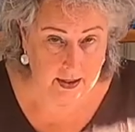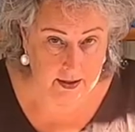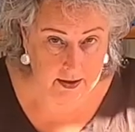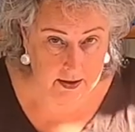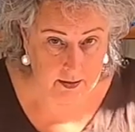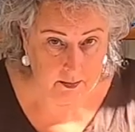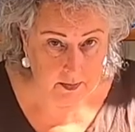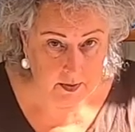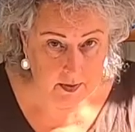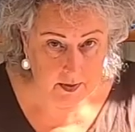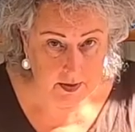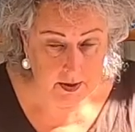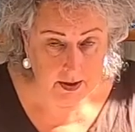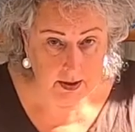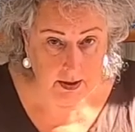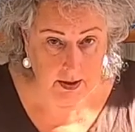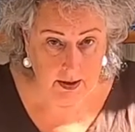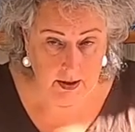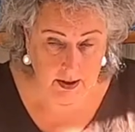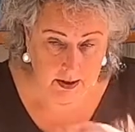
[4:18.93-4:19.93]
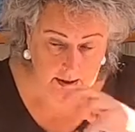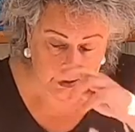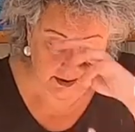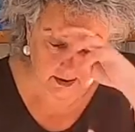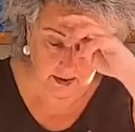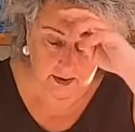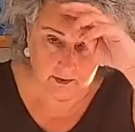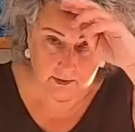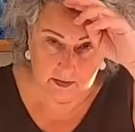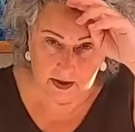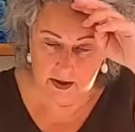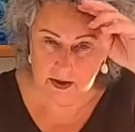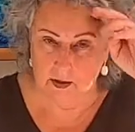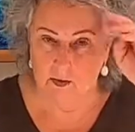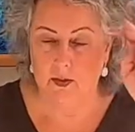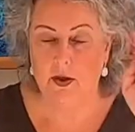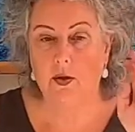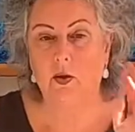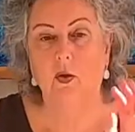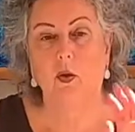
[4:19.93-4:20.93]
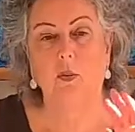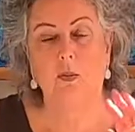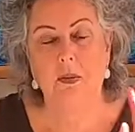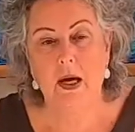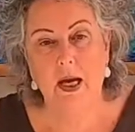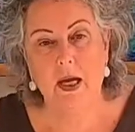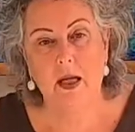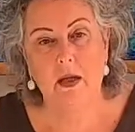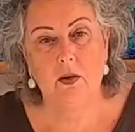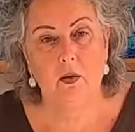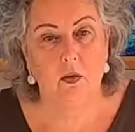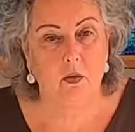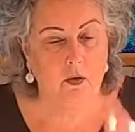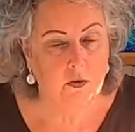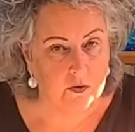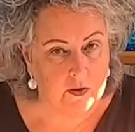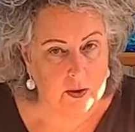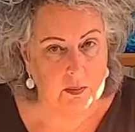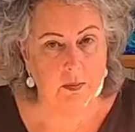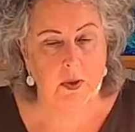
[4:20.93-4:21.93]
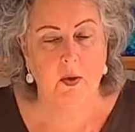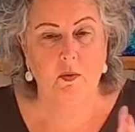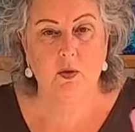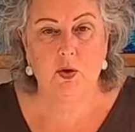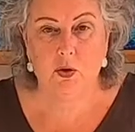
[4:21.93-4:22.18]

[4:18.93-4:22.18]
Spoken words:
intimacy. It doesn't matter whether you're male or female,